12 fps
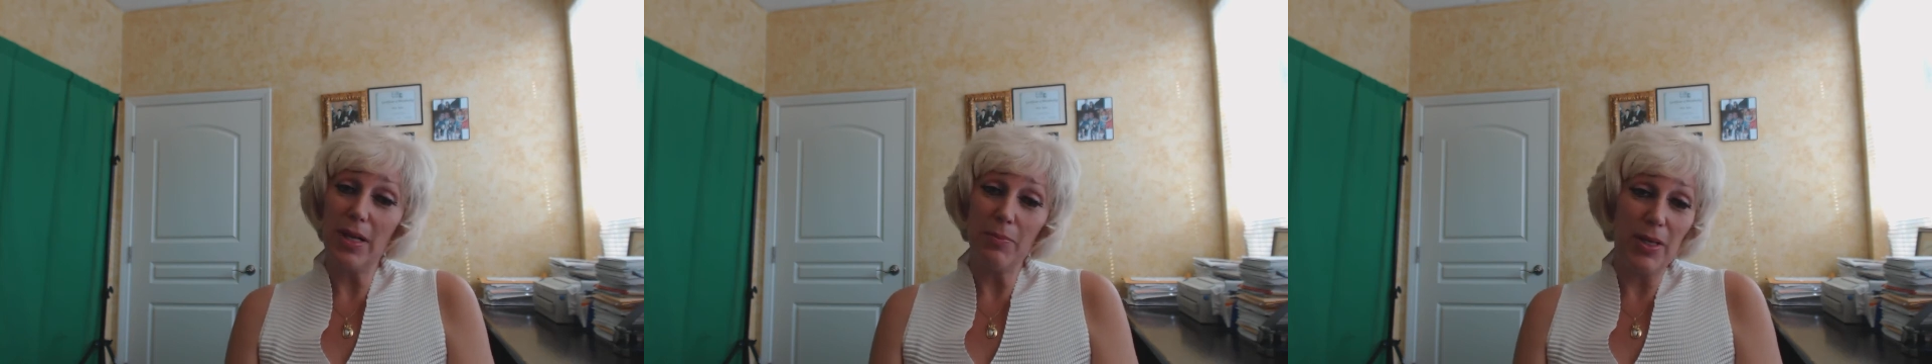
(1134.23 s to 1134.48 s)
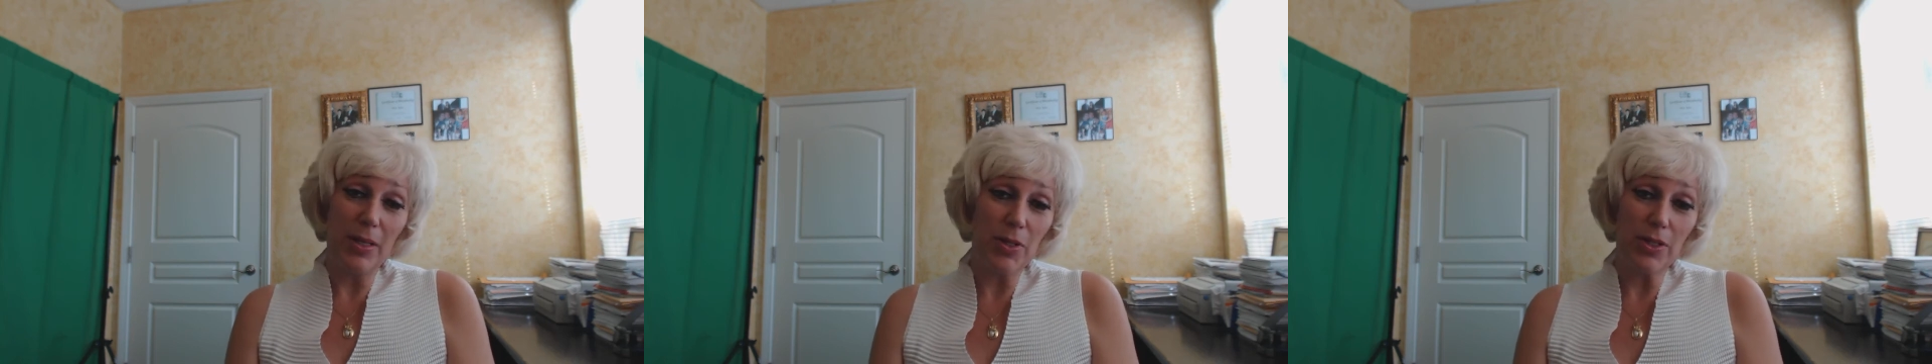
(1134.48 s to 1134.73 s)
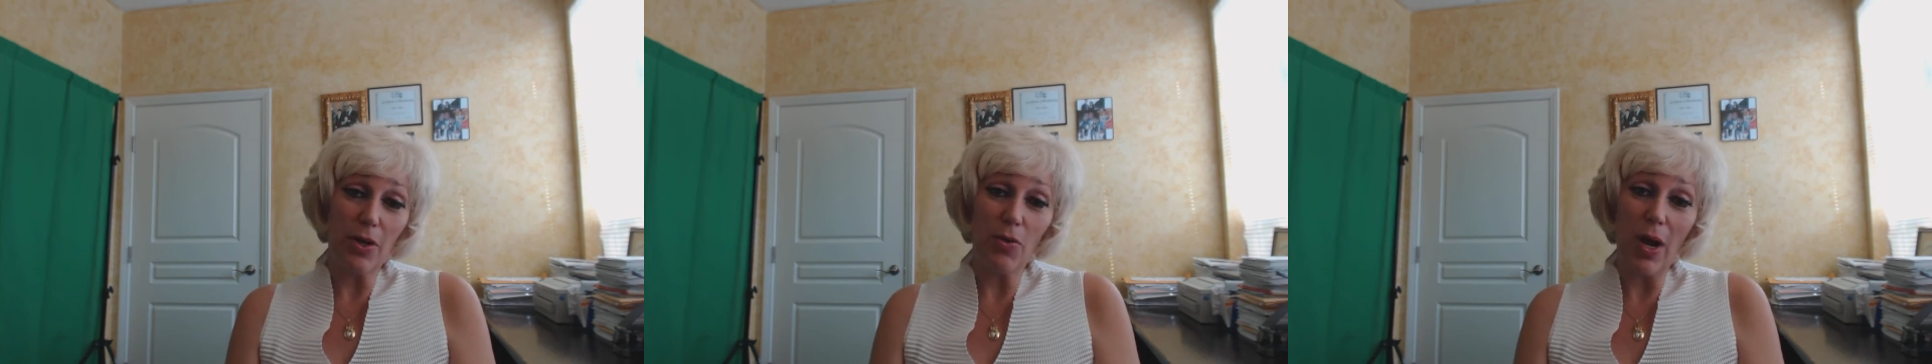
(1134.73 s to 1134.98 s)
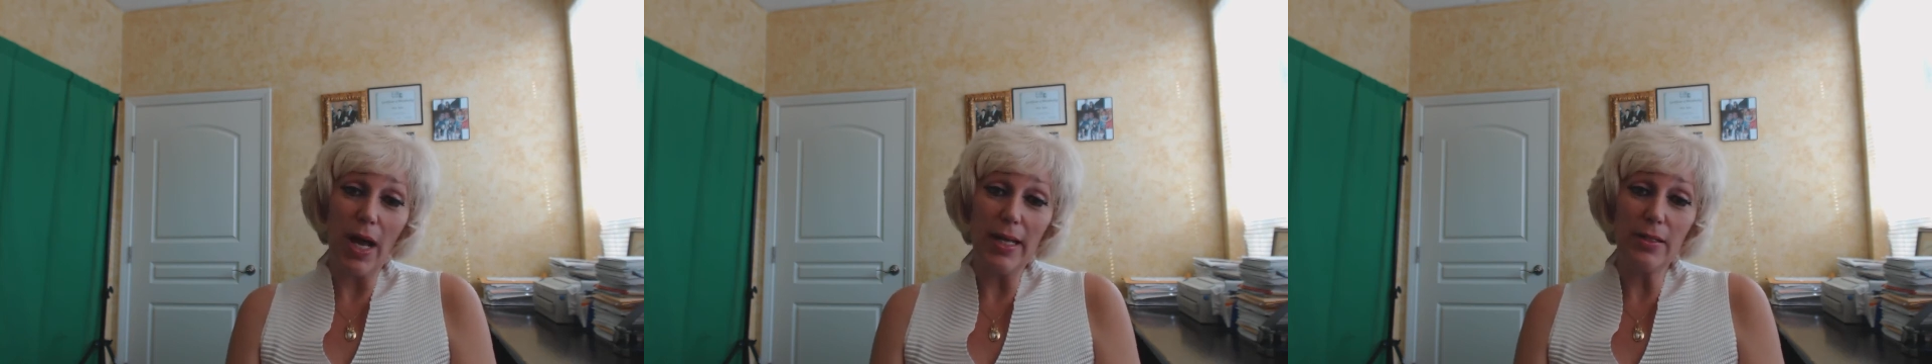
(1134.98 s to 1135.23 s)
Amendment
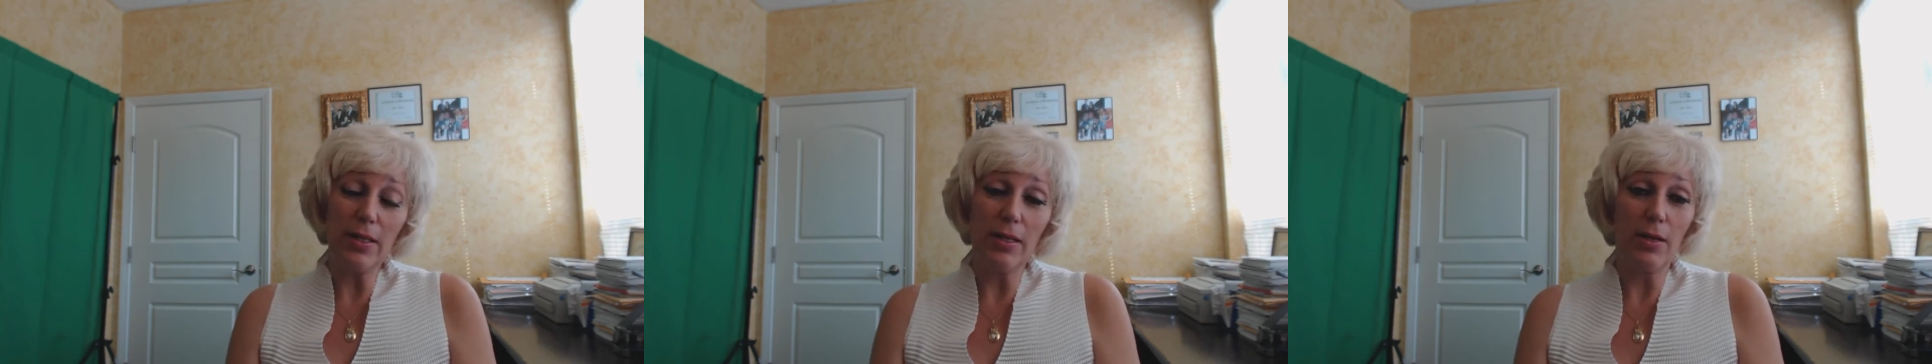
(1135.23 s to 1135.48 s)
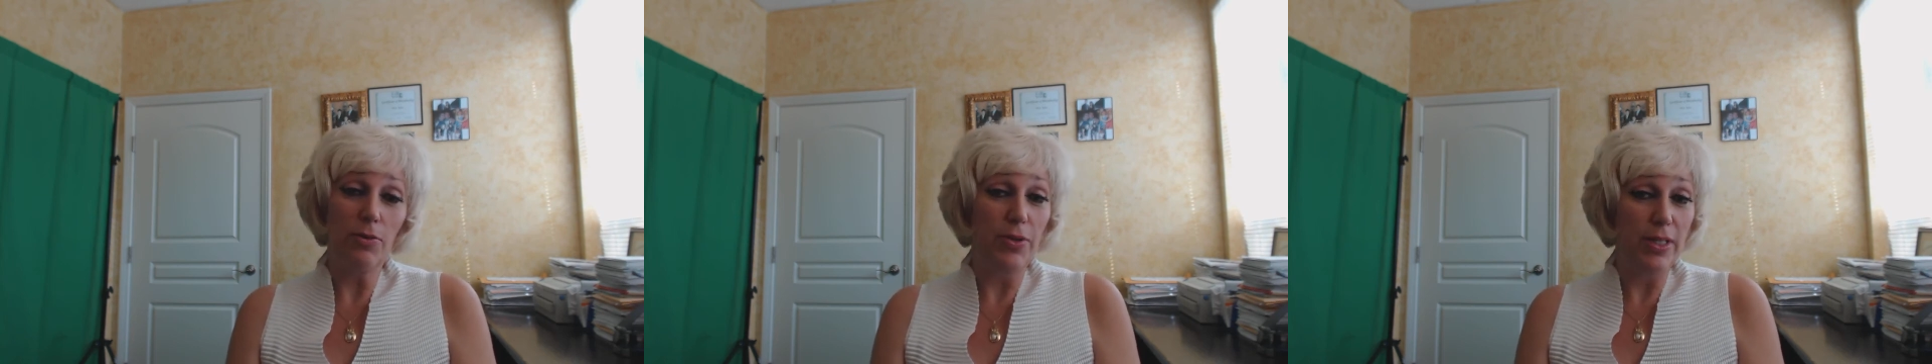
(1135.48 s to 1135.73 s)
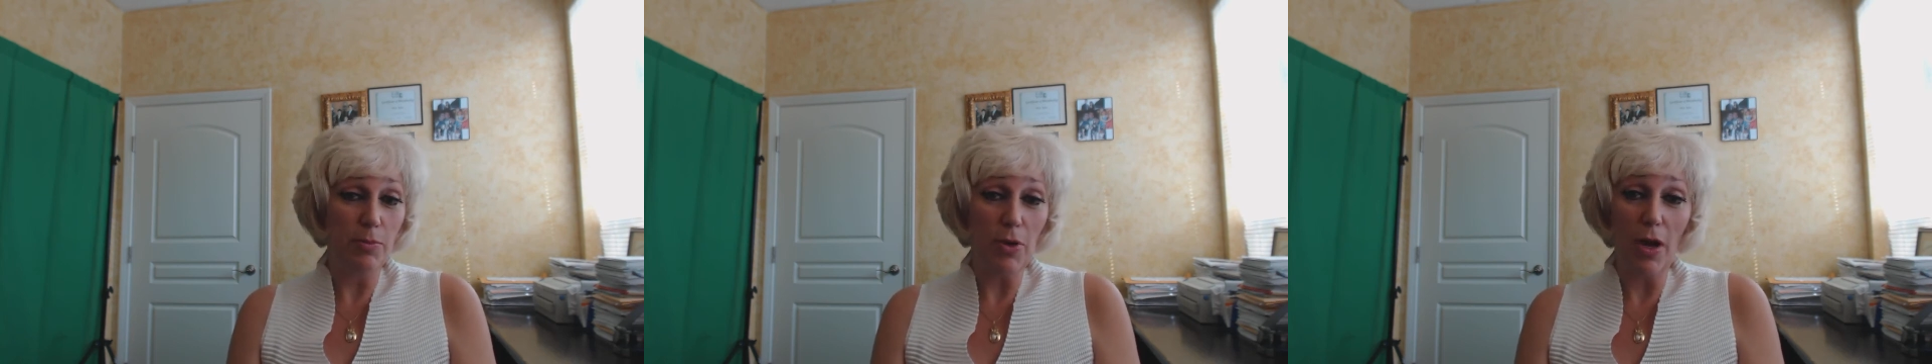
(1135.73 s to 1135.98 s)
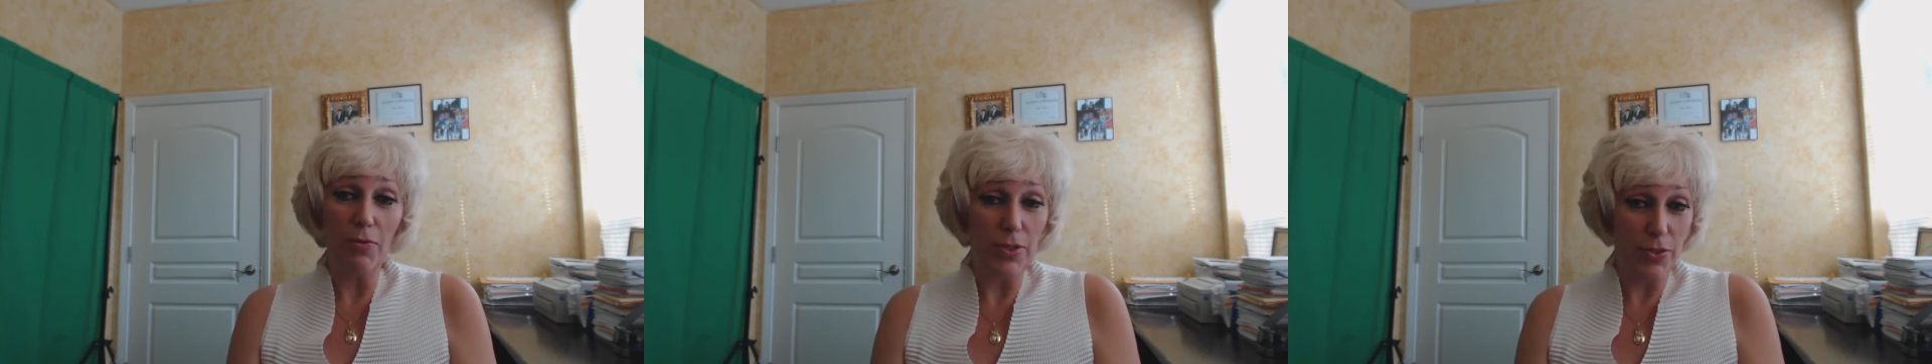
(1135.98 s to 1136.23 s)
right, freedom
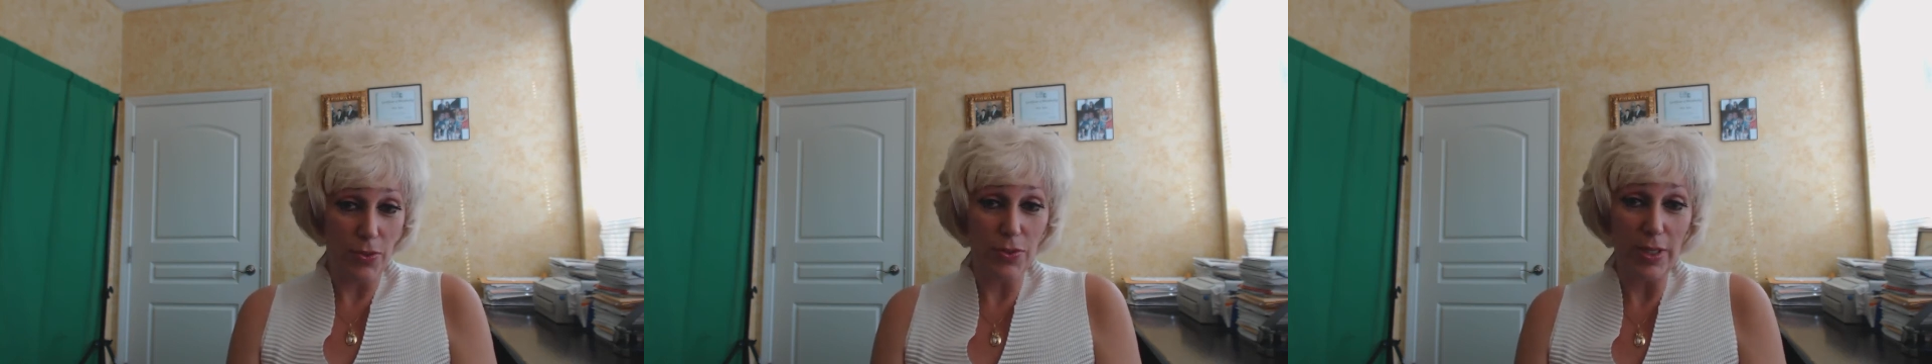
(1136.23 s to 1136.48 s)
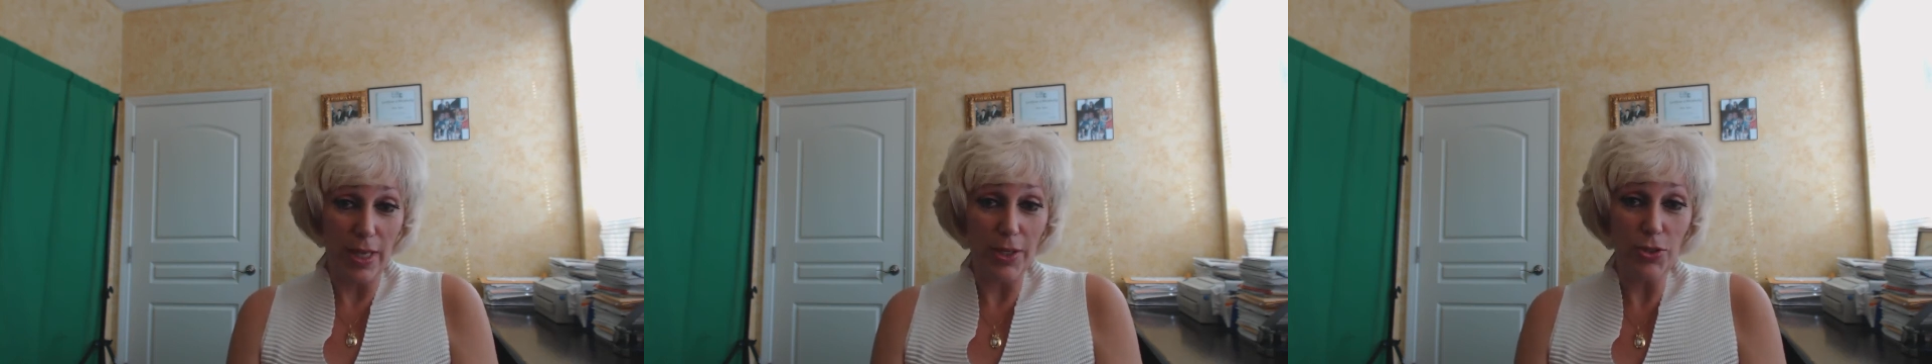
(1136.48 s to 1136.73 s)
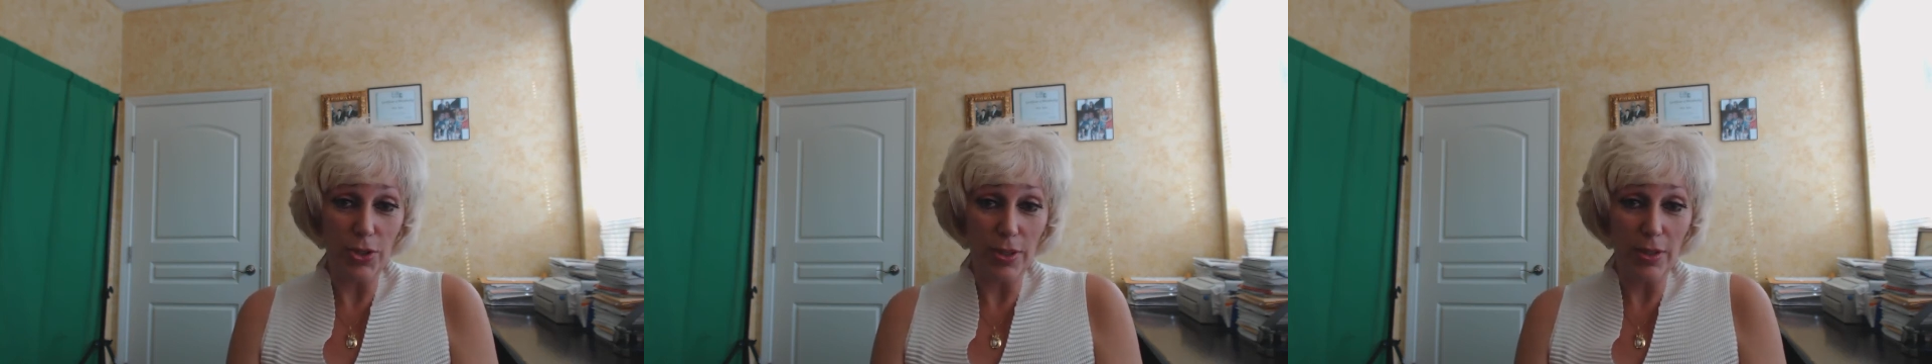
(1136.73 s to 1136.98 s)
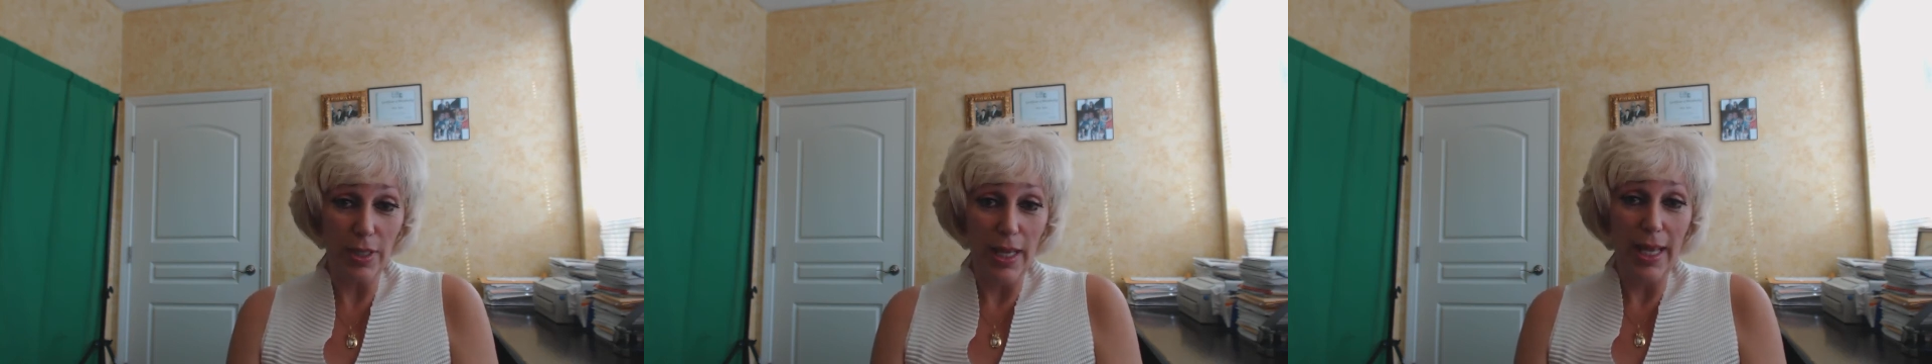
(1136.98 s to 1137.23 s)
of
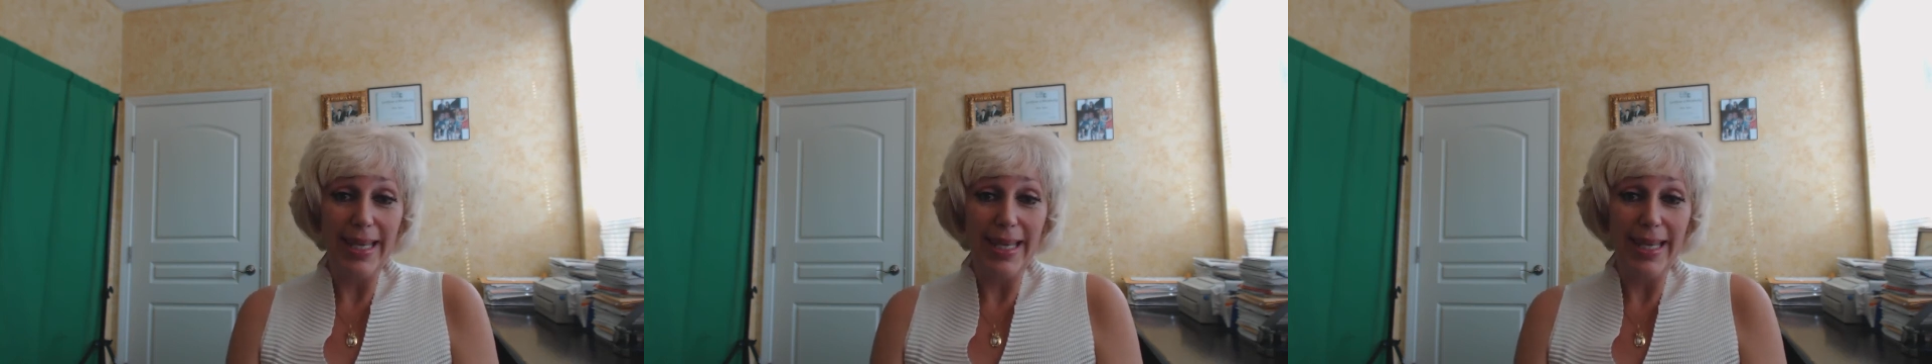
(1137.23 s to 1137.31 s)
association.